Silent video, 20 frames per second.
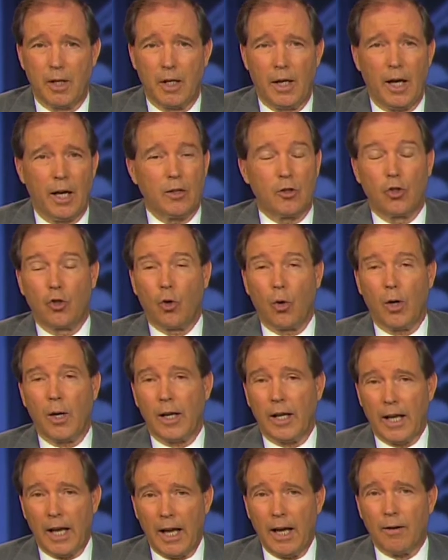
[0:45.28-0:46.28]
And
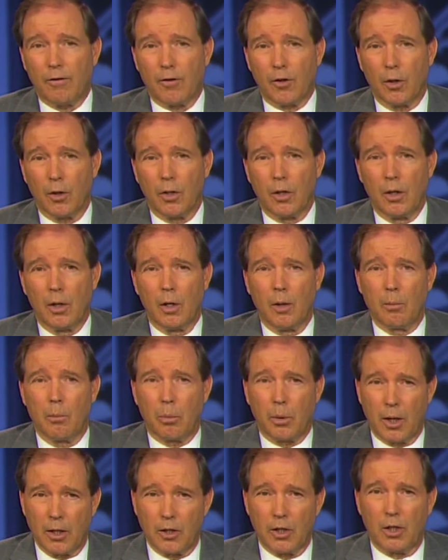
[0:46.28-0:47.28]
shortly after,
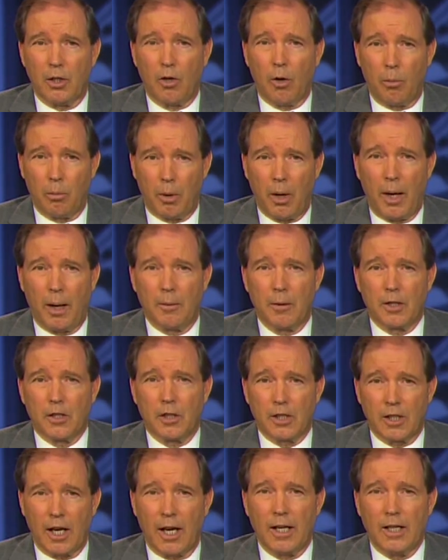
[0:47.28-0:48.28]
President Obama
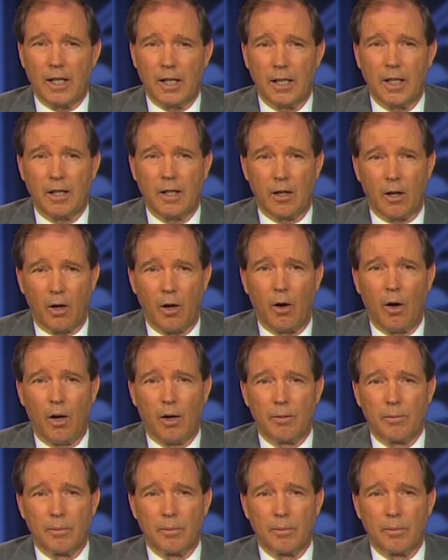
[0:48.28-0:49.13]
signed it into law.